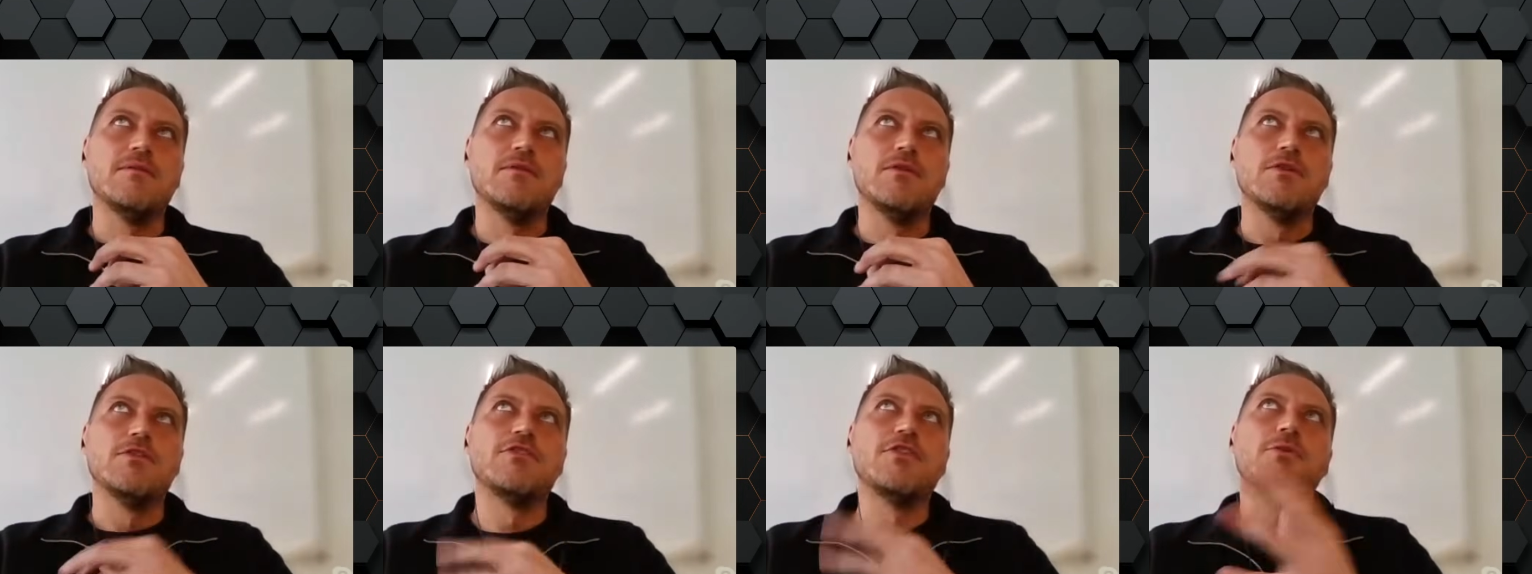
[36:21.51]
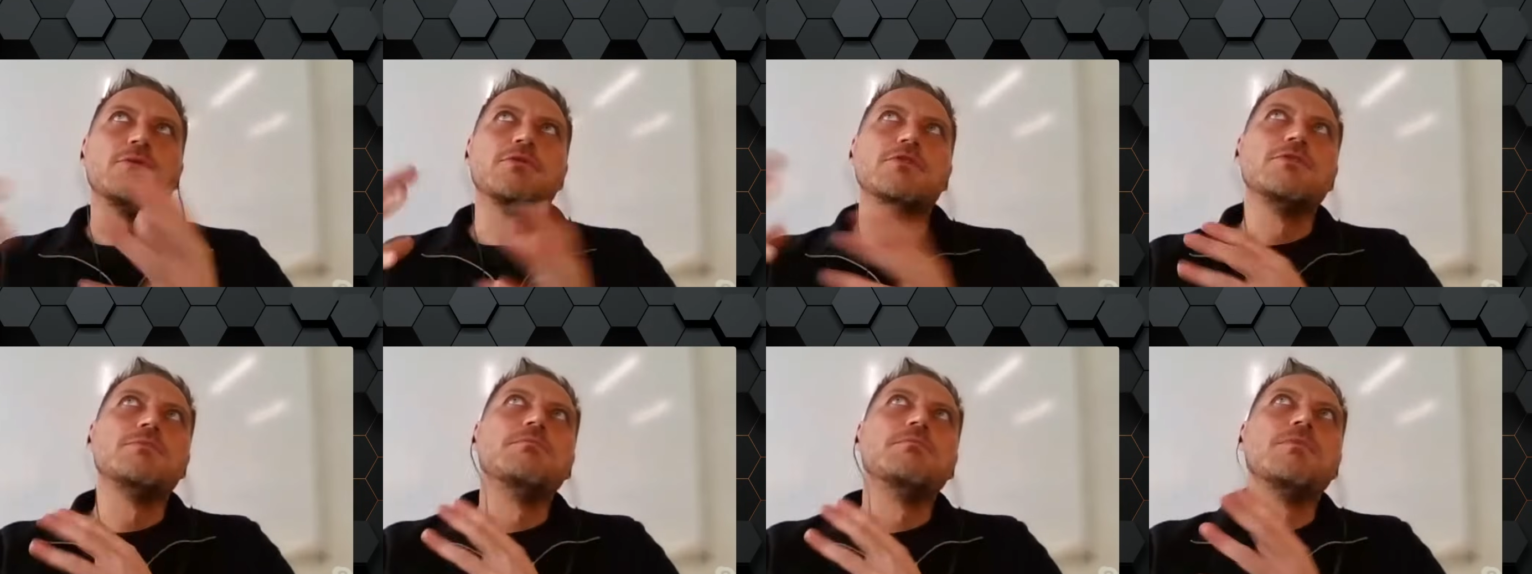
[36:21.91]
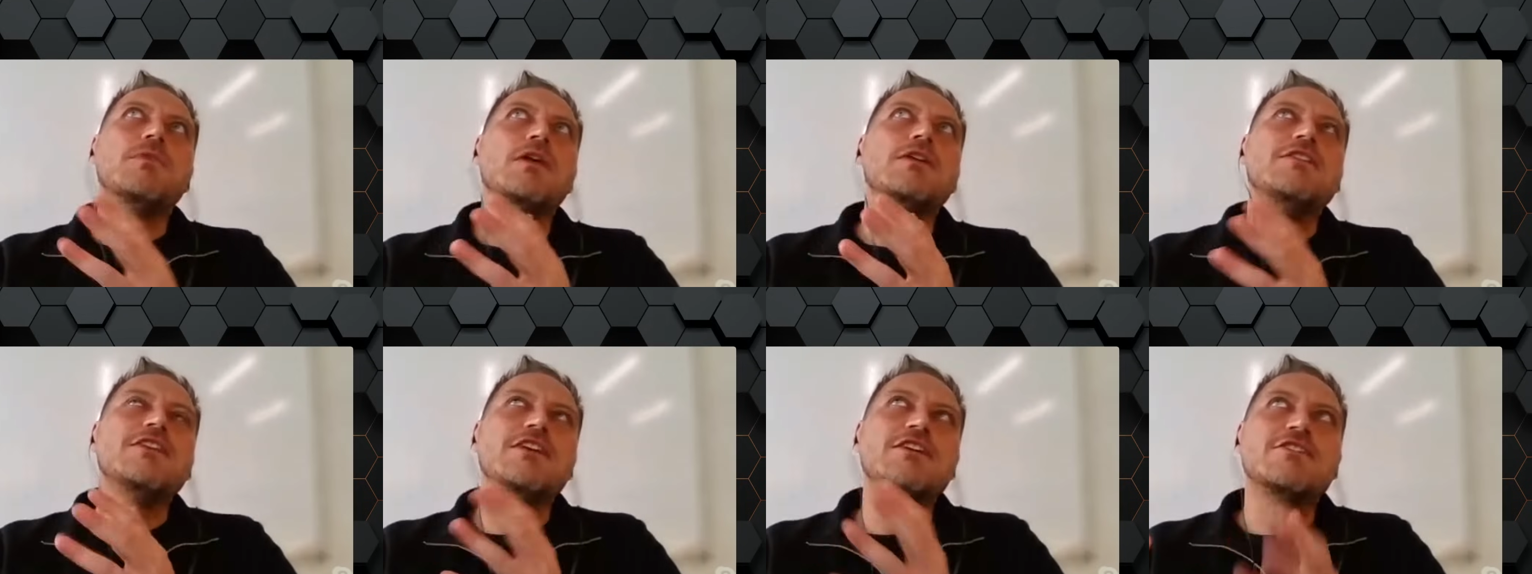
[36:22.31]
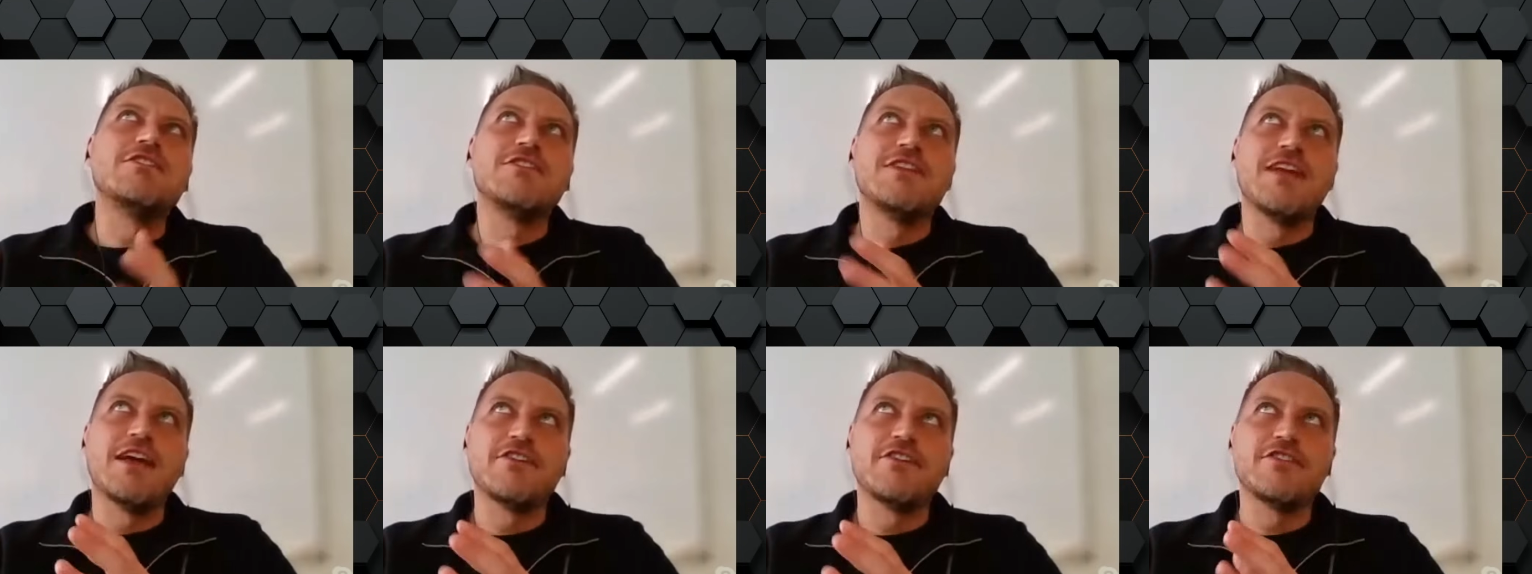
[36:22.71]
so the
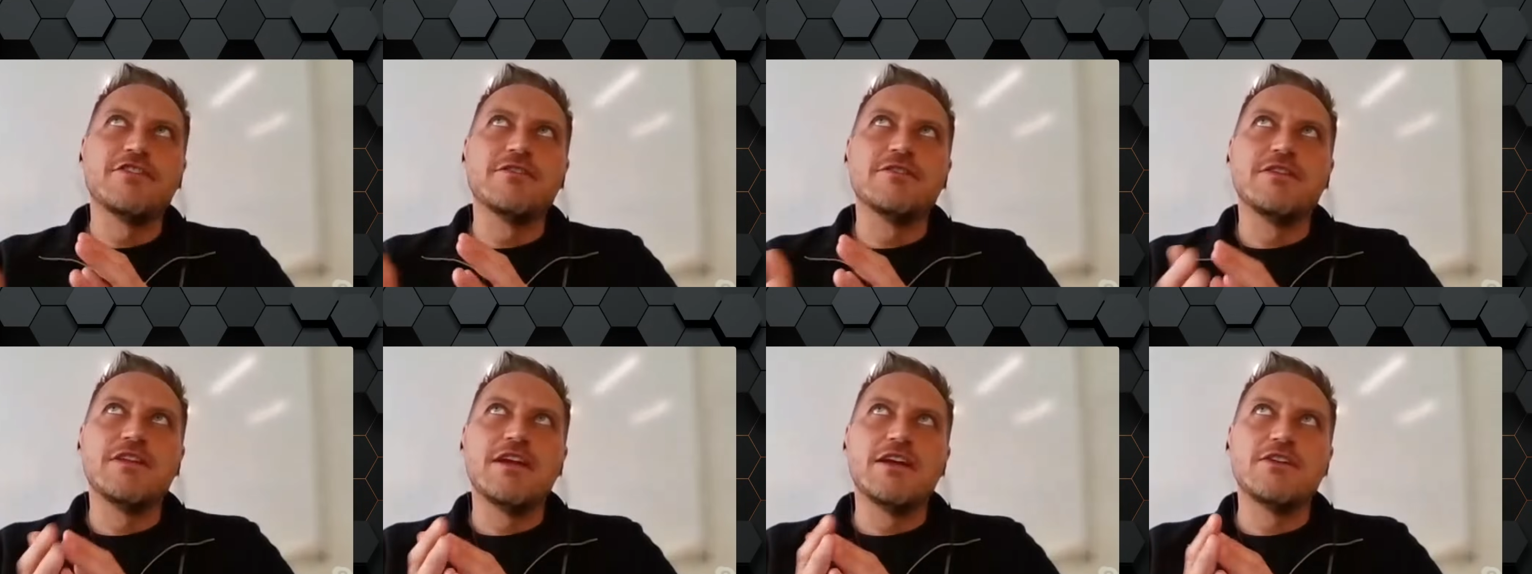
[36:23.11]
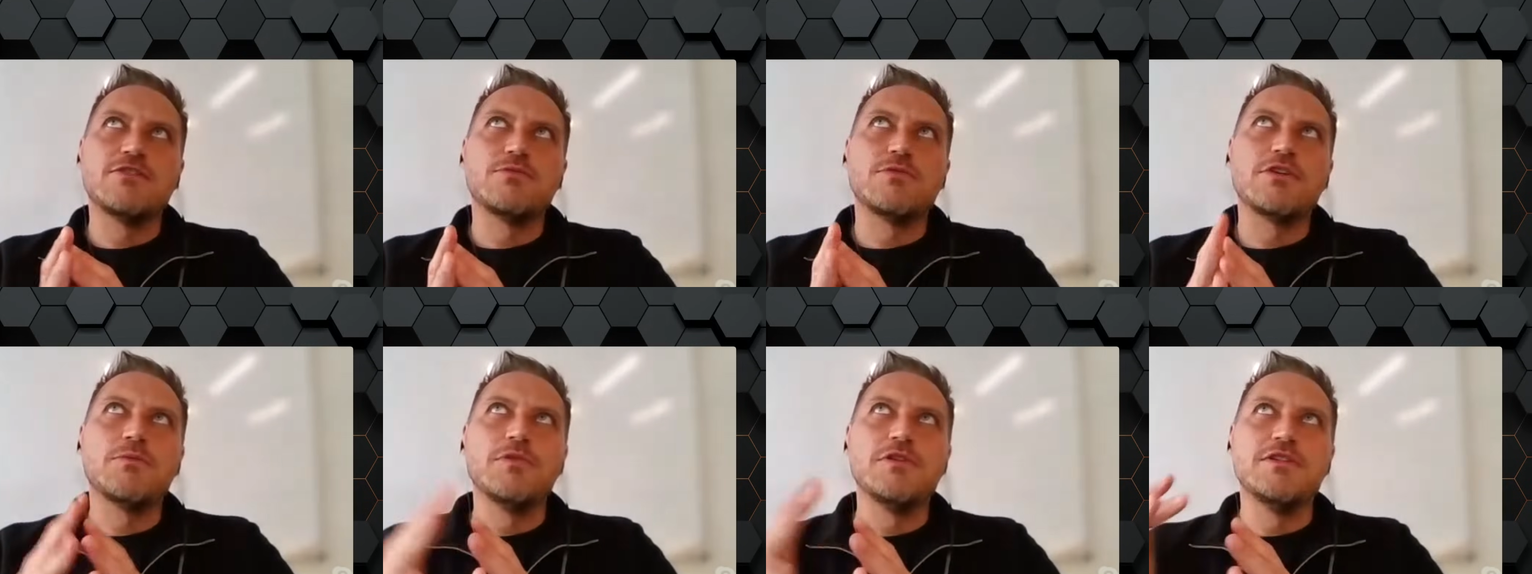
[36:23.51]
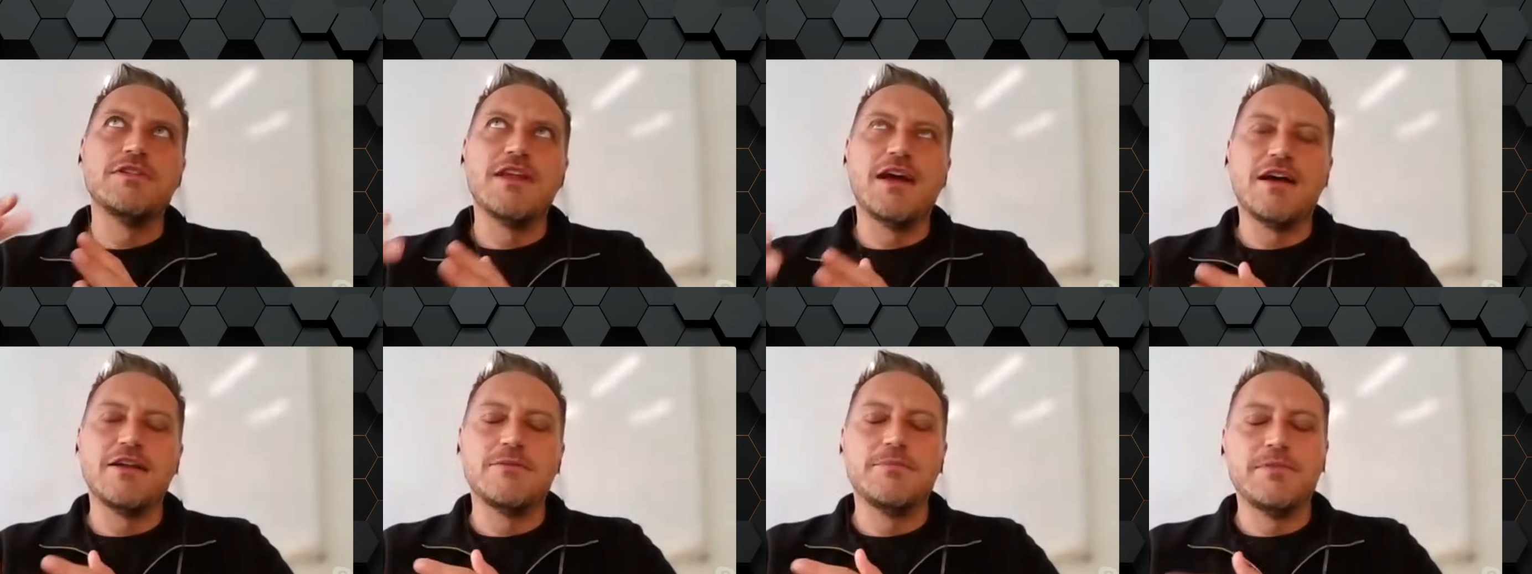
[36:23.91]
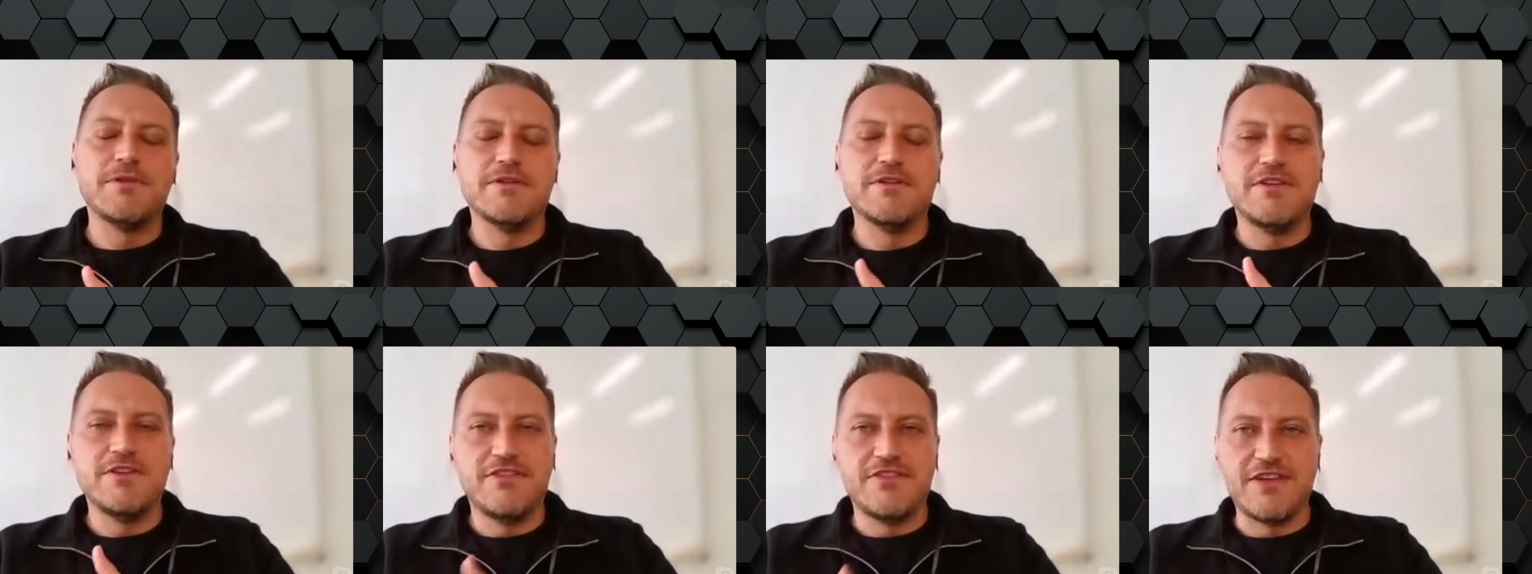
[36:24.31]
international network will not build
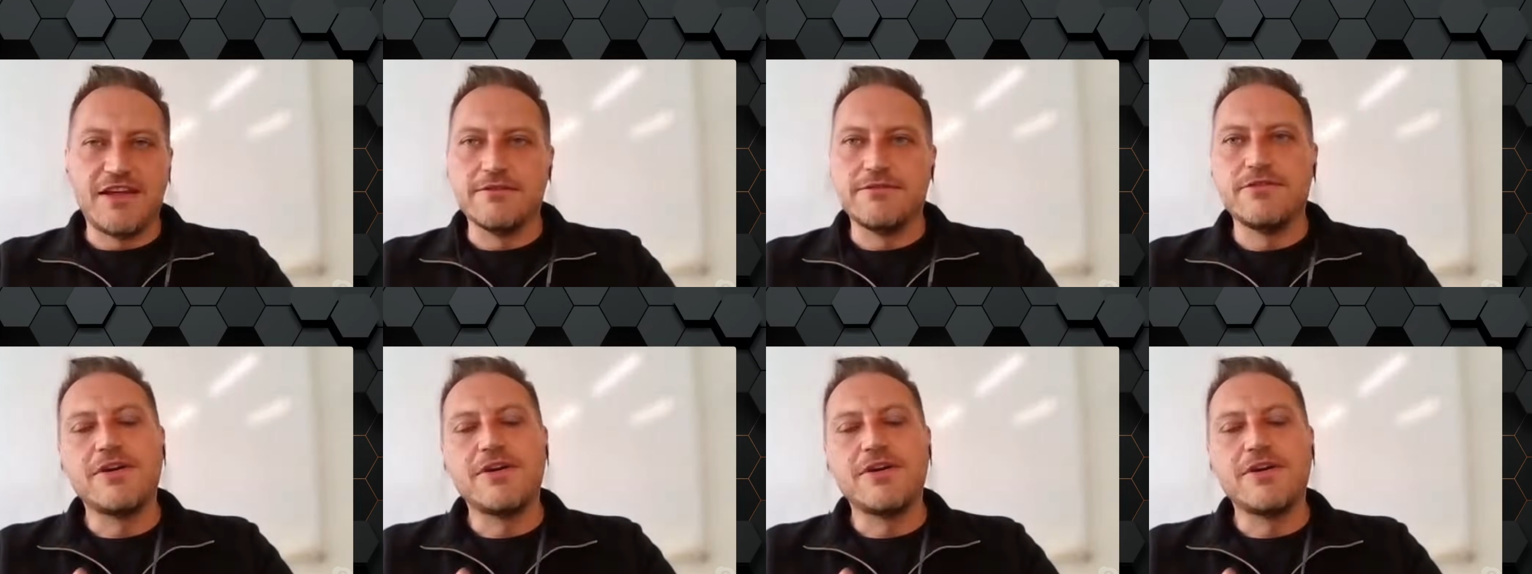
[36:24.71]
itself.